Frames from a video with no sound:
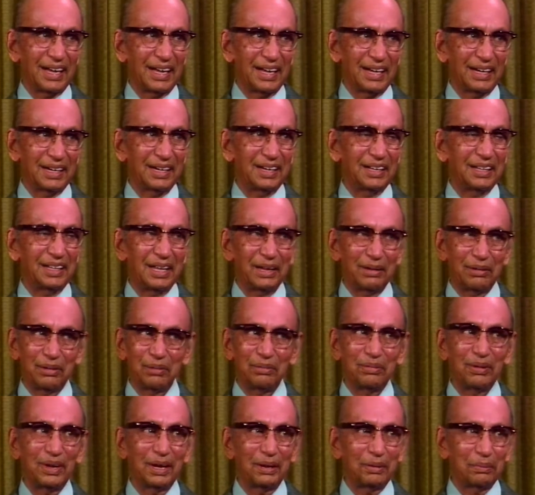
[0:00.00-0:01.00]
And they were
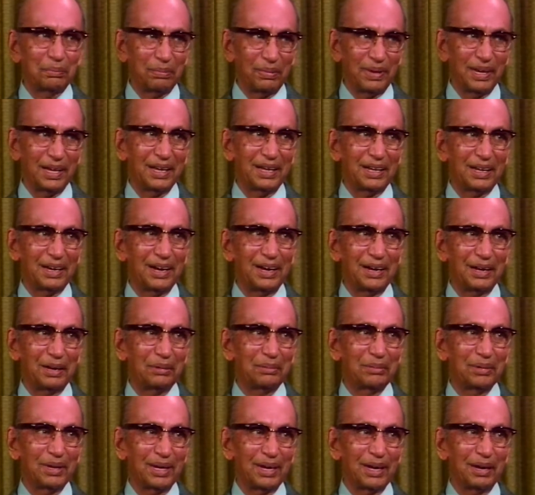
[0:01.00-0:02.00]
very pleased.
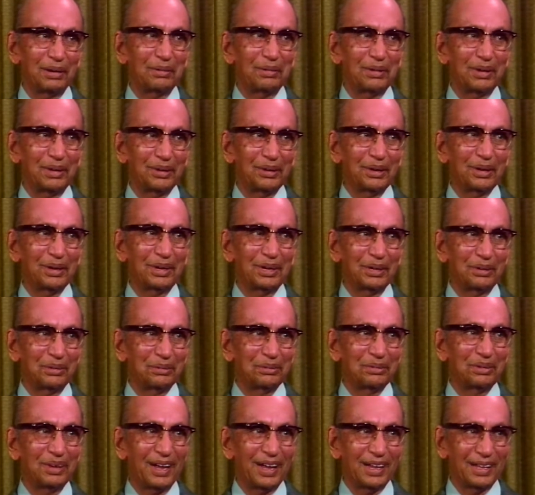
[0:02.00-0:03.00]
Ultimately, we got a
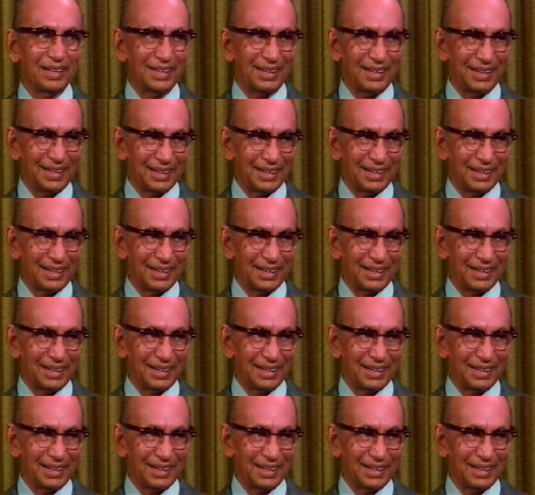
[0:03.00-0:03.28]
good answer.